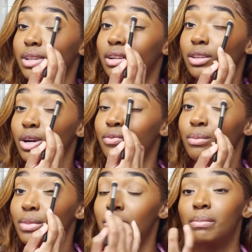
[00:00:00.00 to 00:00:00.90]
learn from
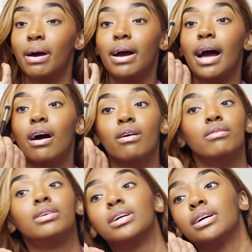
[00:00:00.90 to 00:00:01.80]
them about
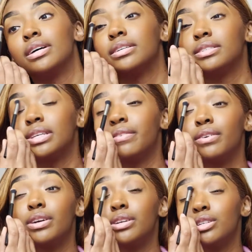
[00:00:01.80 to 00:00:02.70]
how
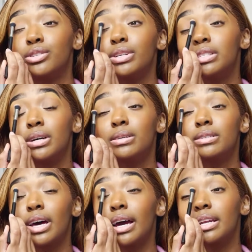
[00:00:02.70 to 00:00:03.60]
Stanford treats those
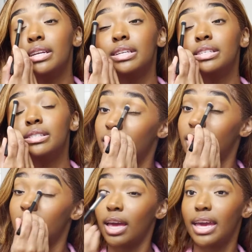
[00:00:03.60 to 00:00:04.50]
identities
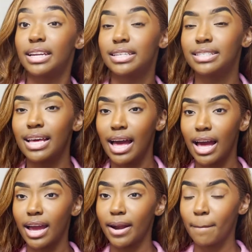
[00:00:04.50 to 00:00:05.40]
and
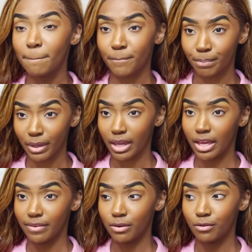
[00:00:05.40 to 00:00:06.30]
decide
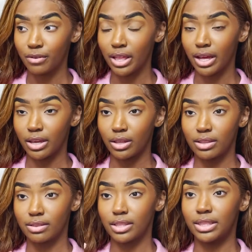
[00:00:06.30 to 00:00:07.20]
if you feel like
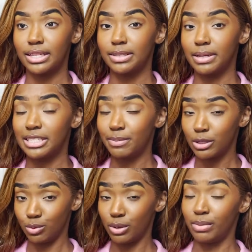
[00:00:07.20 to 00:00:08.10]
it's a place
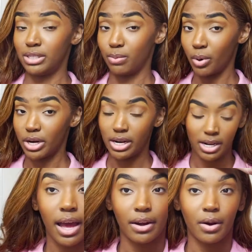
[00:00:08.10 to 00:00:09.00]
where you can be supported.
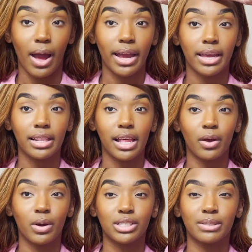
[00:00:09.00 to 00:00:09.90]
I don't know. I get a lot of
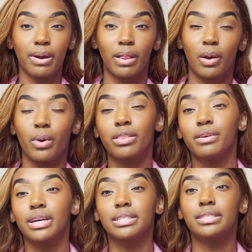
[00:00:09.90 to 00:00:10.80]
questions about like whether
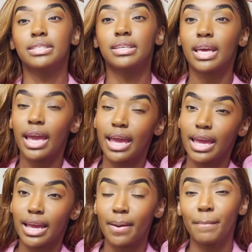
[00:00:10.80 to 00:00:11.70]
it's a
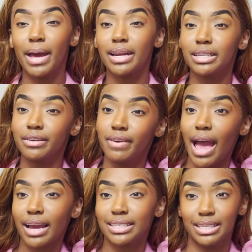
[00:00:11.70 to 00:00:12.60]
competitive
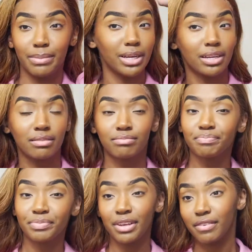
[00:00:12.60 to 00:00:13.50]
academic
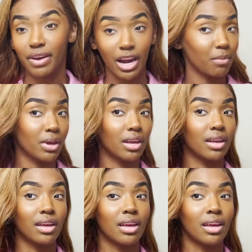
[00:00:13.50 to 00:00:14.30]
environment,